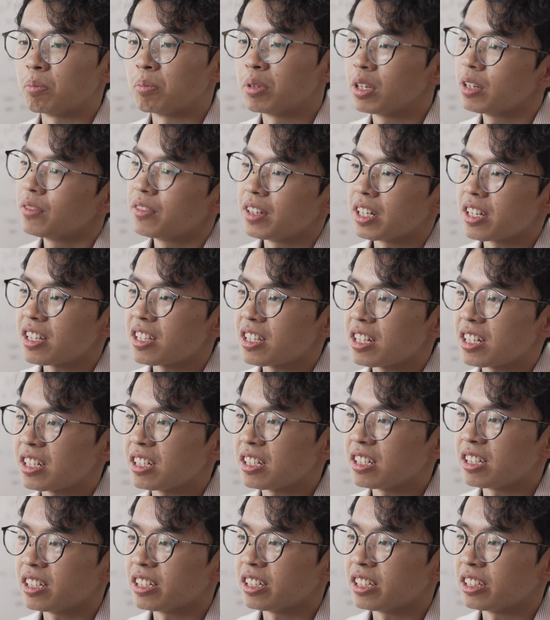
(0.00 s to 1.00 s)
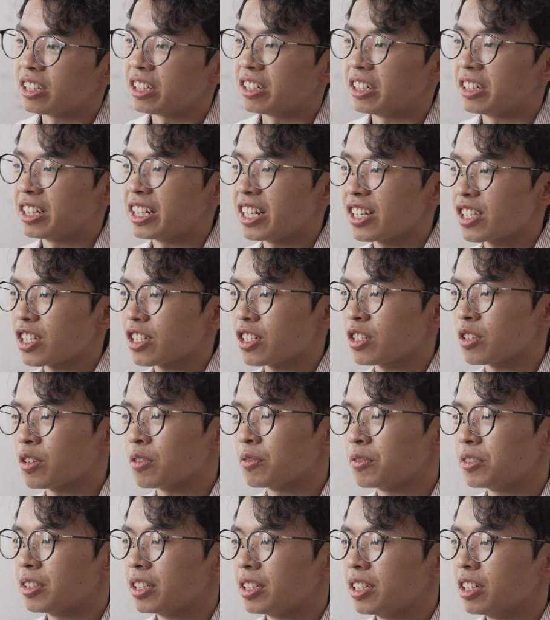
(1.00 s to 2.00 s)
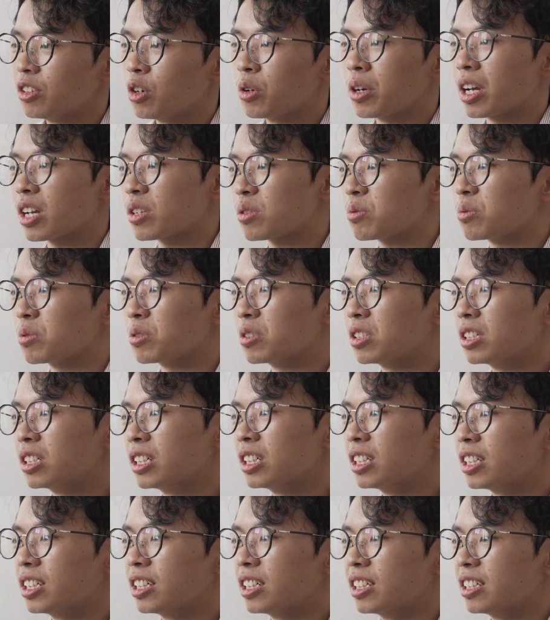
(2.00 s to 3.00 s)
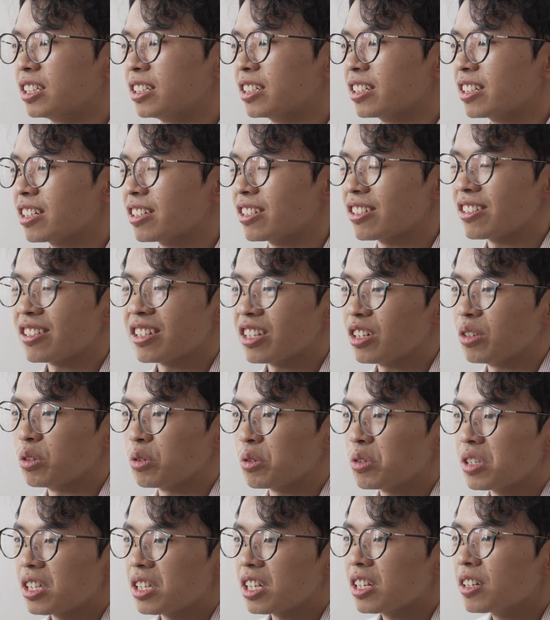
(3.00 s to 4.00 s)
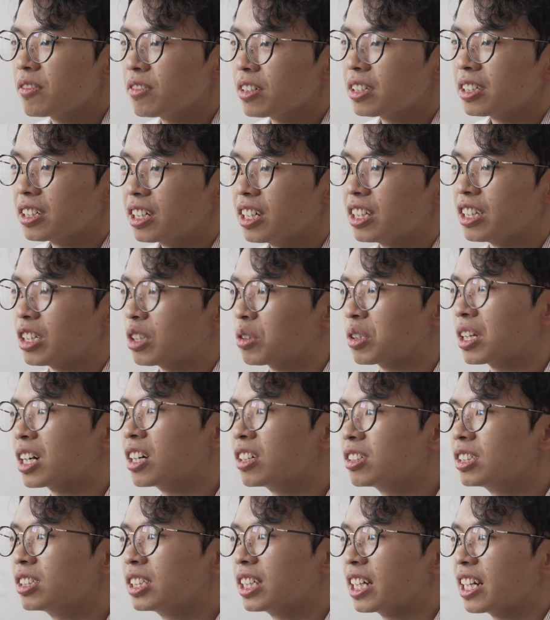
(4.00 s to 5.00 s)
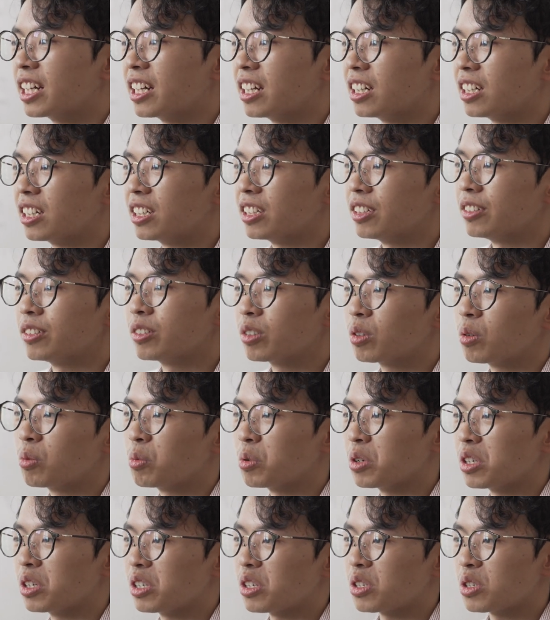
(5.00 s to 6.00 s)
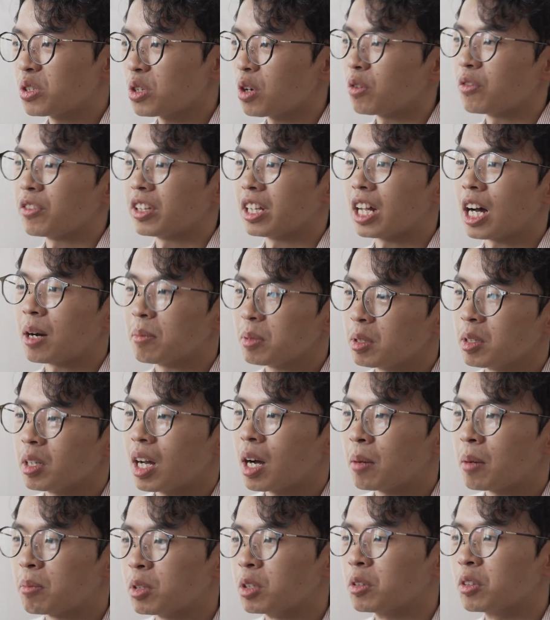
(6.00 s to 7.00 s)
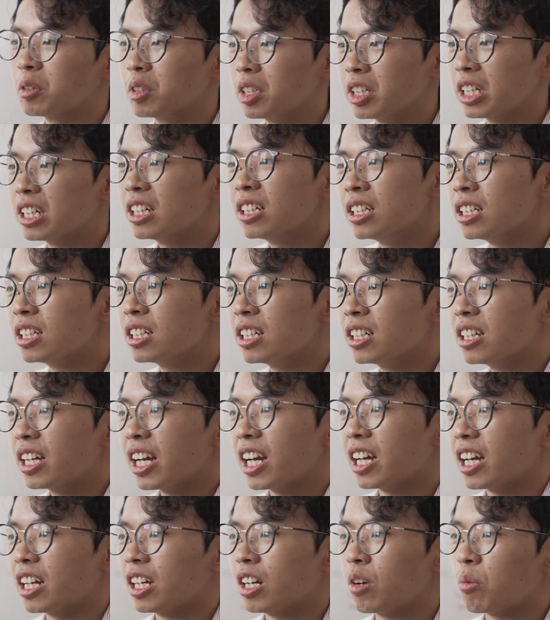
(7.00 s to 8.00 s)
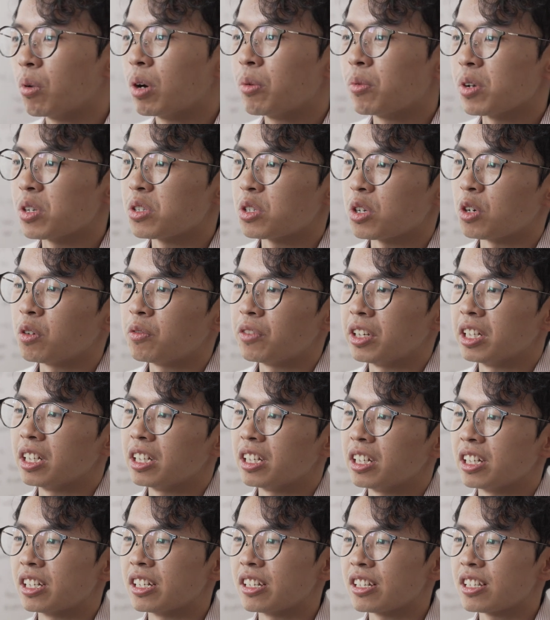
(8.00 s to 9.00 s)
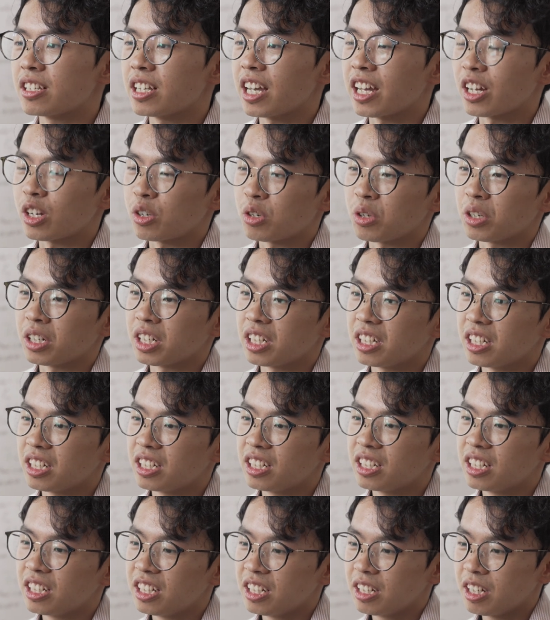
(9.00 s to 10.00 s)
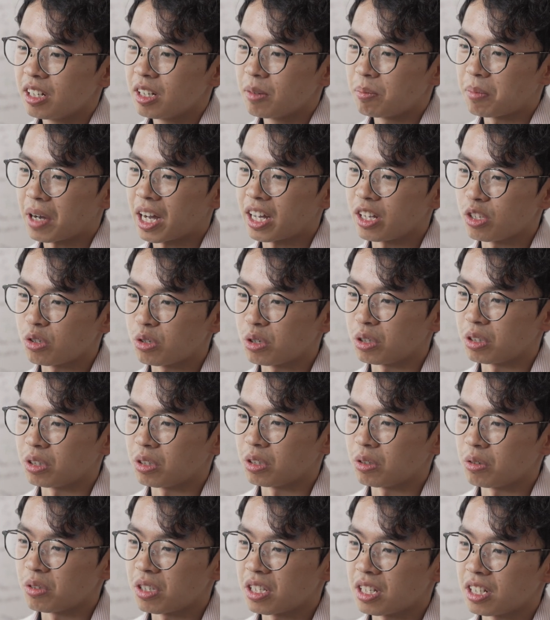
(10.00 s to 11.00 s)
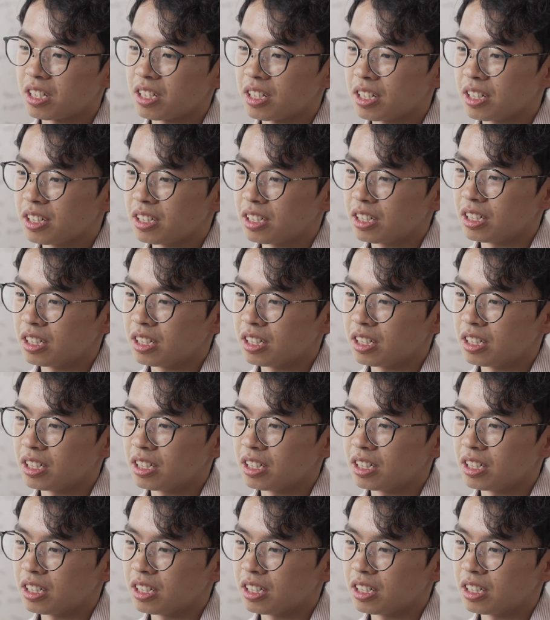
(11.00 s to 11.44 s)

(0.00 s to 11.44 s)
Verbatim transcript: previously, the analysis of Oja's rule is elusive until now, and we solve it optimally. And the way we solve it is actually by introducing